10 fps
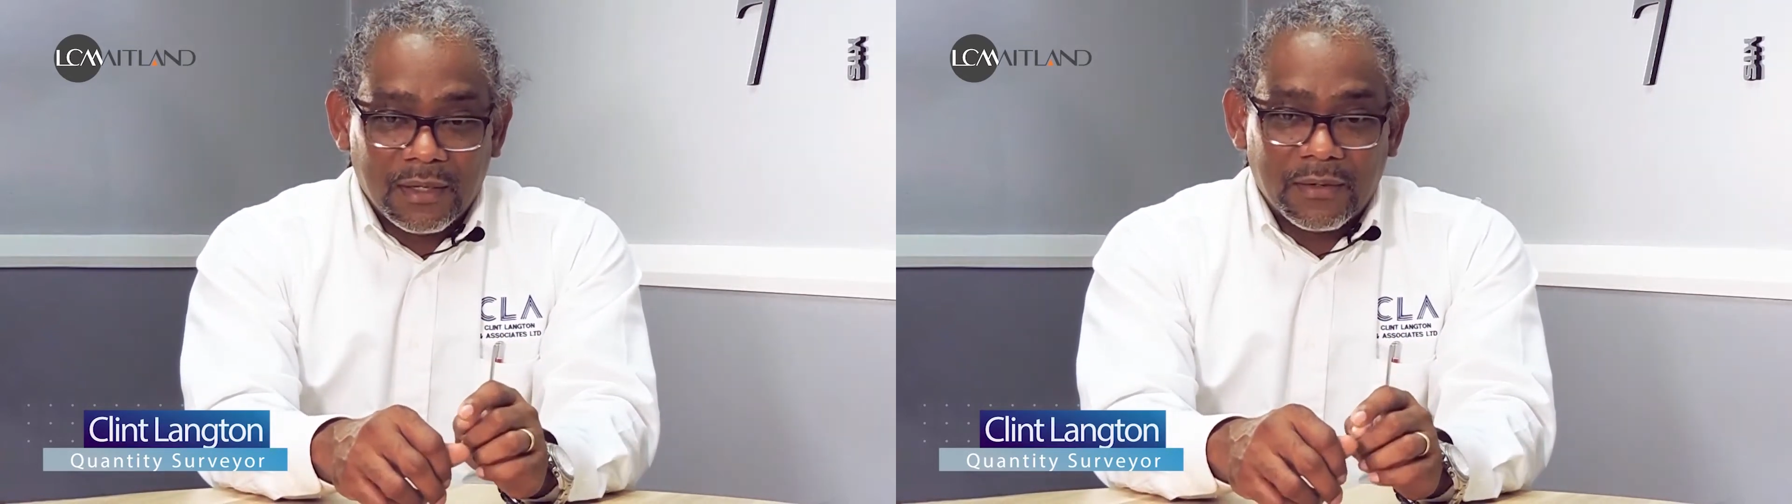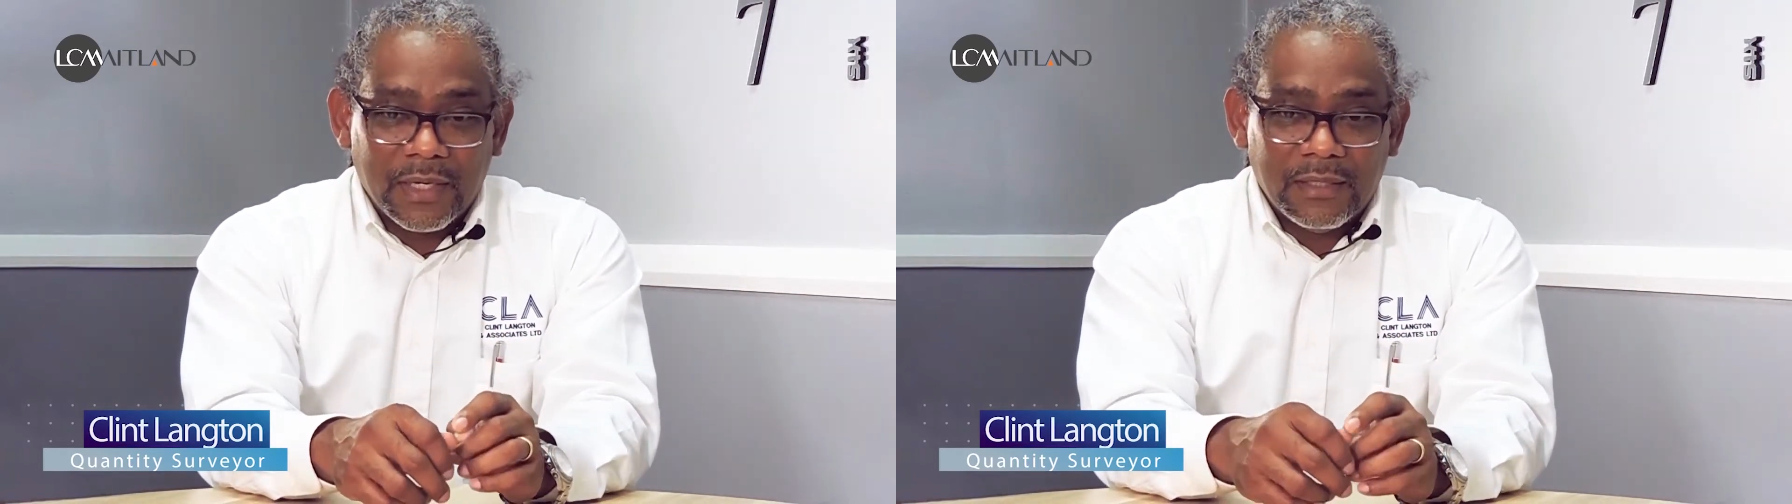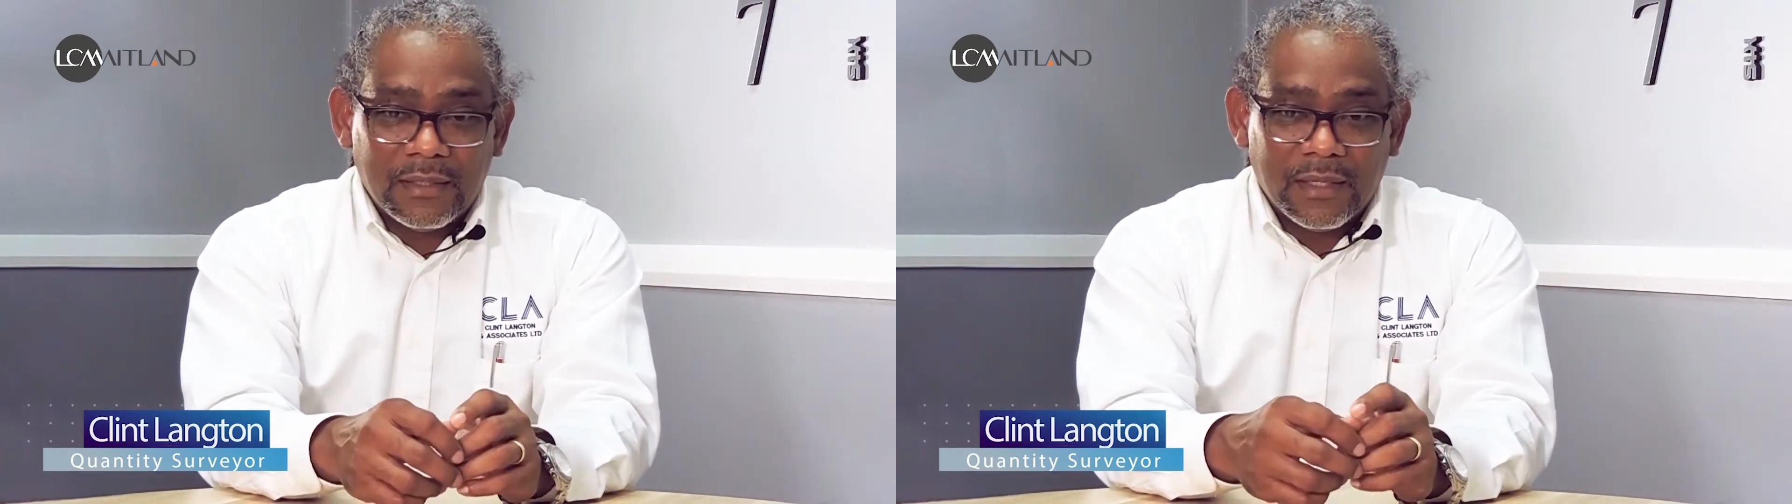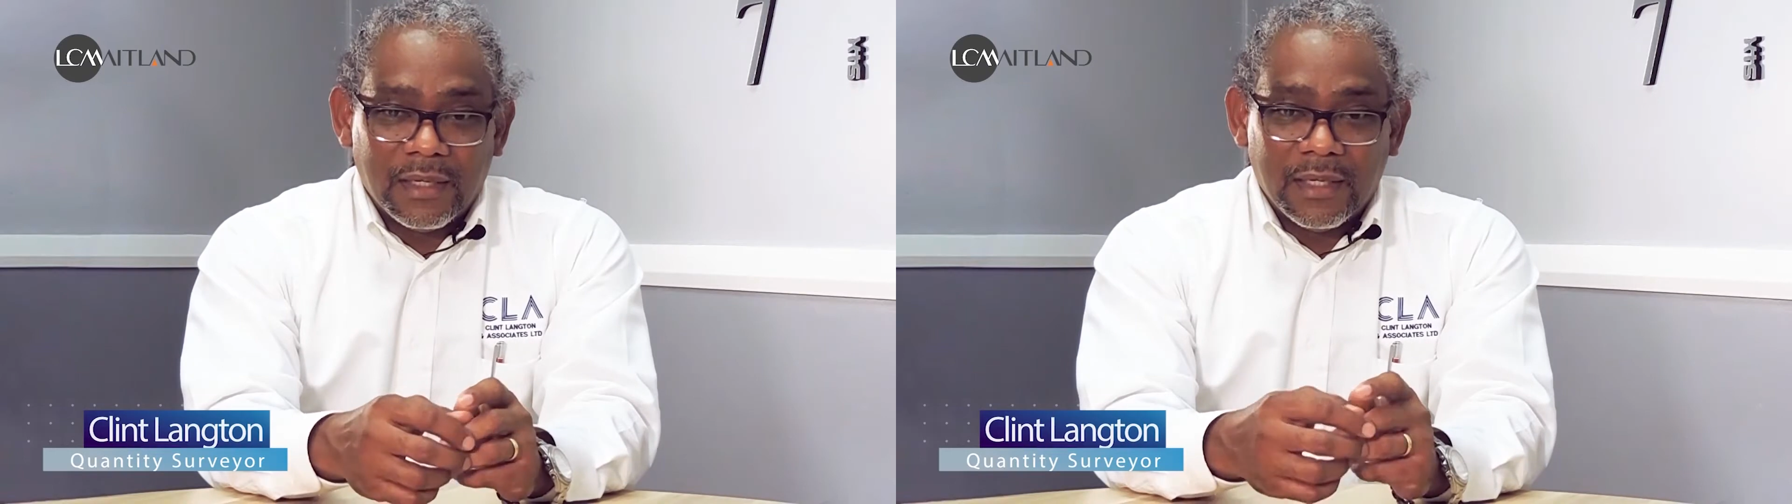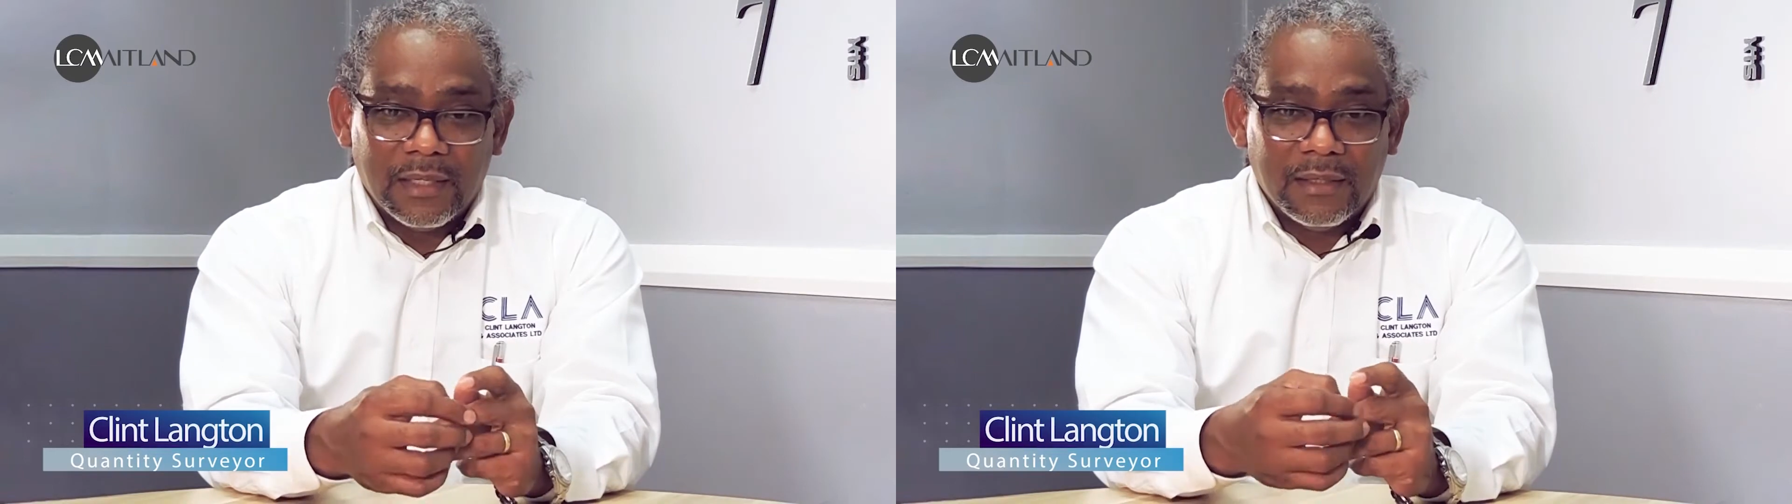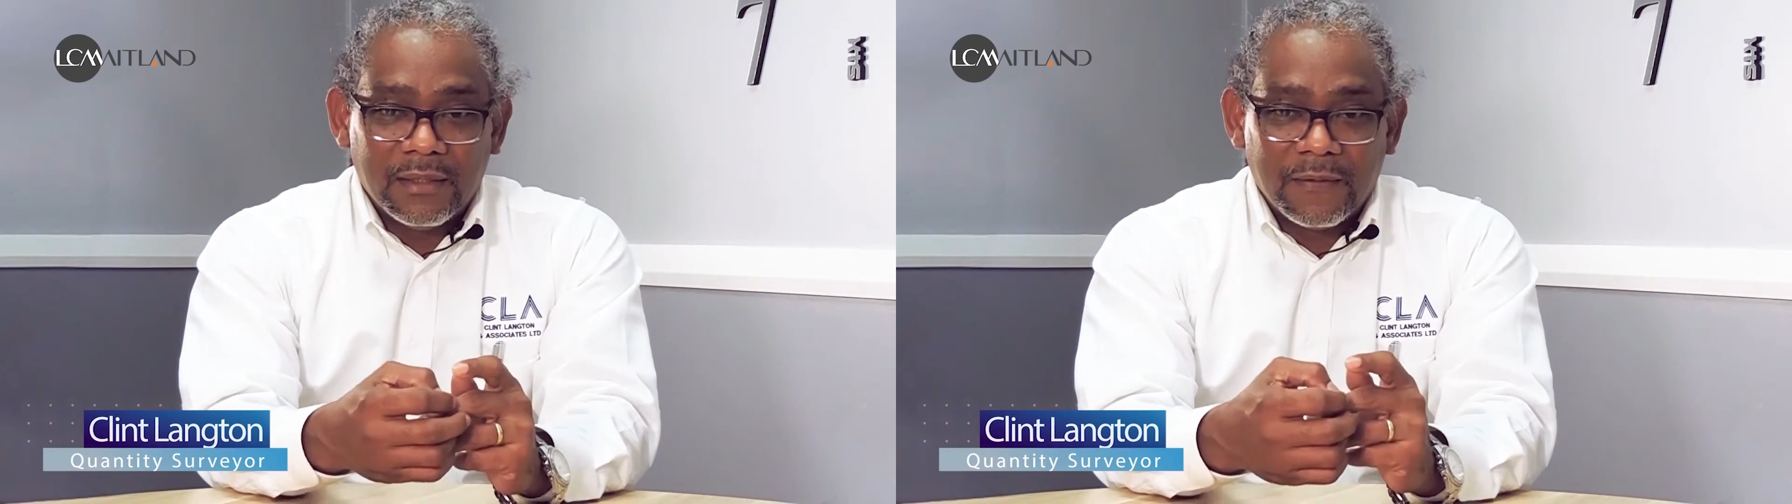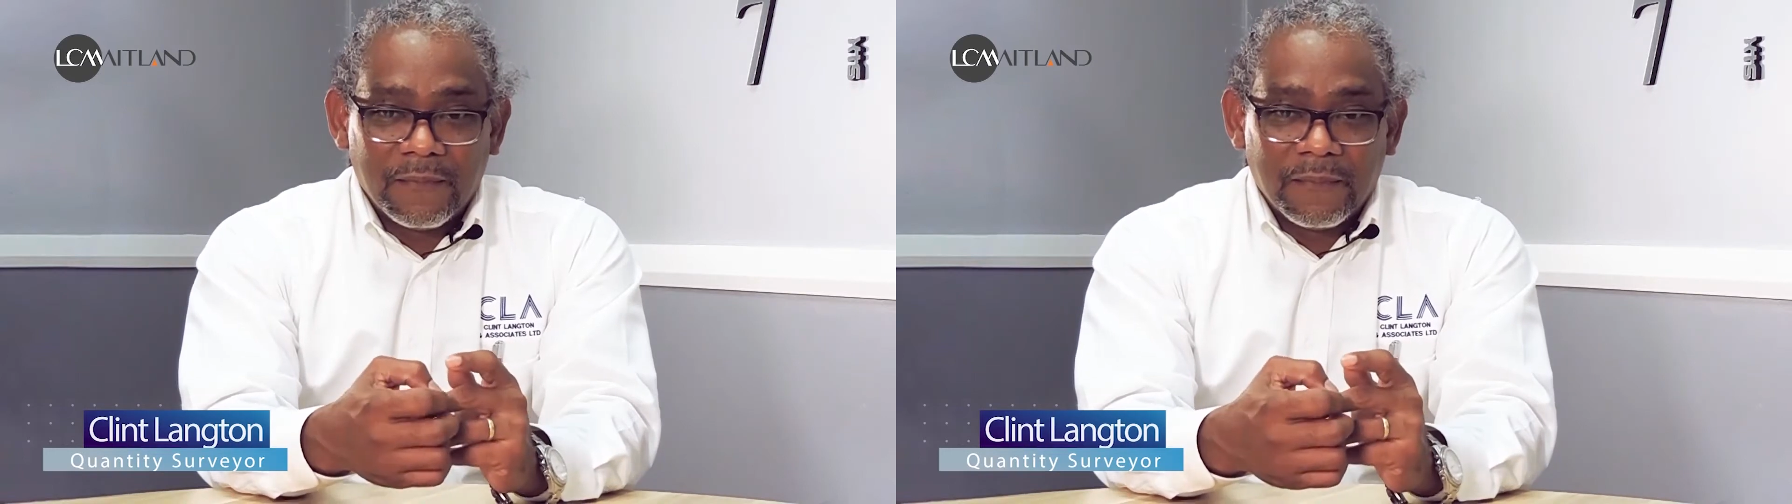All right, and